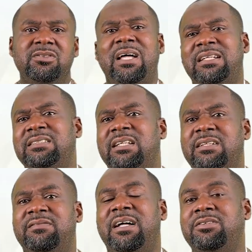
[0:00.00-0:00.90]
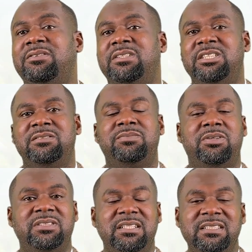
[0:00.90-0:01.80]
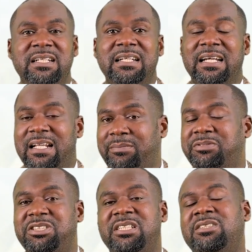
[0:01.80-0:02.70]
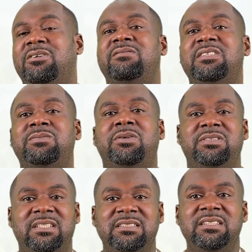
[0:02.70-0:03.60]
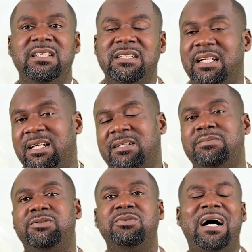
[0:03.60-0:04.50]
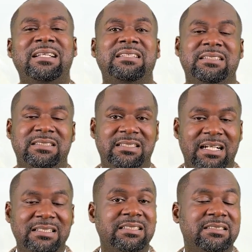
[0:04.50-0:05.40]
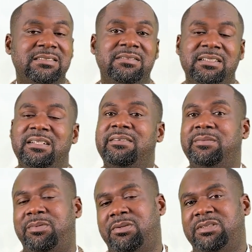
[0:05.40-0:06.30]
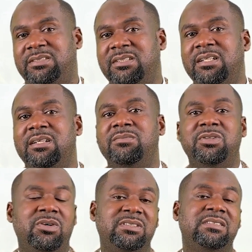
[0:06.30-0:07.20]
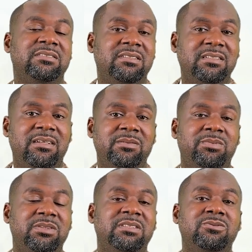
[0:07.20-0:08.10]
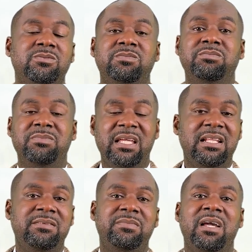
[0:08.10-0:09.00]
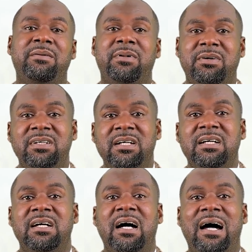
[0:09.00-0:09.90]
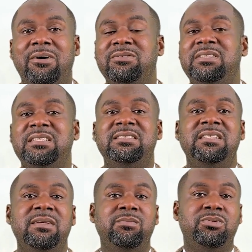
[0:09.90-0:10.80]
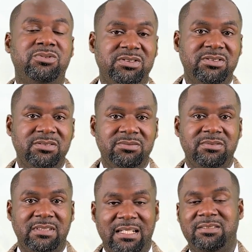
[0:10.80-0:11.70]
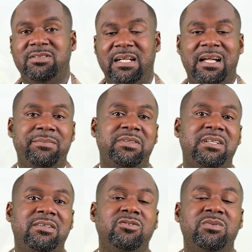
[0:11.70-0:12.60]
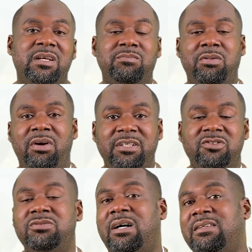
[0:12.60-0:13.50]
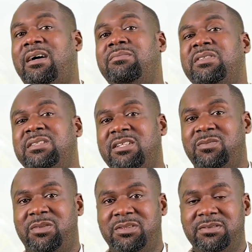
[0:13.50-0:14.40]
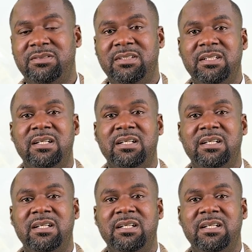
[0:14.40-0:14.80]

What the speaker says: So that is the value creation process. And appreciation of this process can help you understand integrated reporting, because integrated reporting will mainly be about how these inputs, that's the capitals we employ throughout our business model,